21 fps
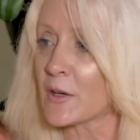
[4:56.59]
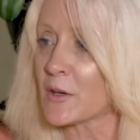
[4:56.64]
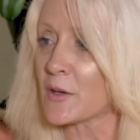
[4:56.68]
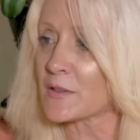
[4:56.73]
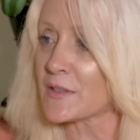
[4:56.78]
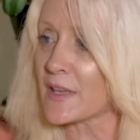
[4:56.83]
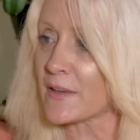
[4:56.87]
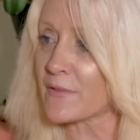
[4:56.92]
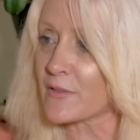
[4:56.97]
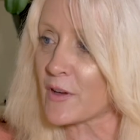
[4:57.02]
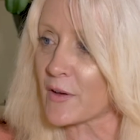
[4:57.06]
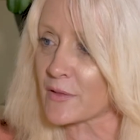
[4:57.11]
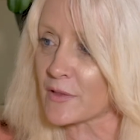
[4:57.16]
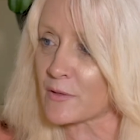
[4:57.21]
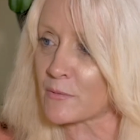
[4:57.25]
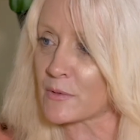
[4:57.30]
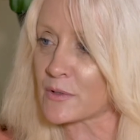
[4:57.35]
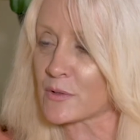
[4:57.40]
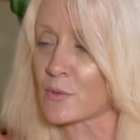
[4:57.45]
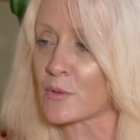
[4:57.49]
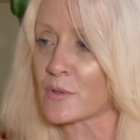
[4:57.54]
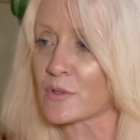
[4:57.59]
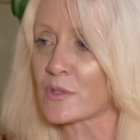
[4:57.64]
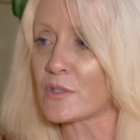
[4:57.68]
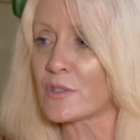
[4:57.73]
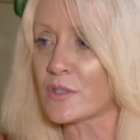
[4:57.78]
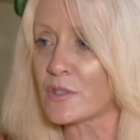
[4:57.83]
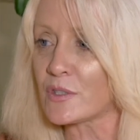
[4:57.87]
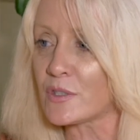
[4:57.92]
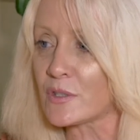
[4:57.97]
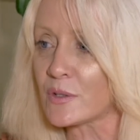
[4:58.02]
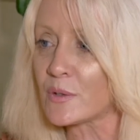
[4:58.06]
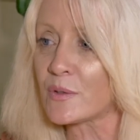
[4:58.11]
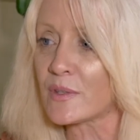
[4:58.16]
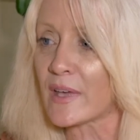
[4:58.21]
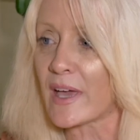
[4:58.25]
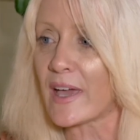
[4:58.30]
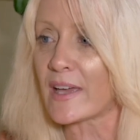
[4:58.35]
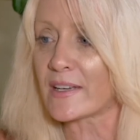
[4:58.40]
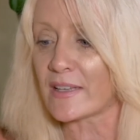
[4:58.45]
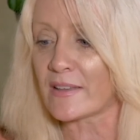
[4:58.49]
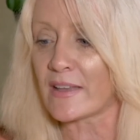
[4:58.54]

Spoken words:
because they've got the resources to do that.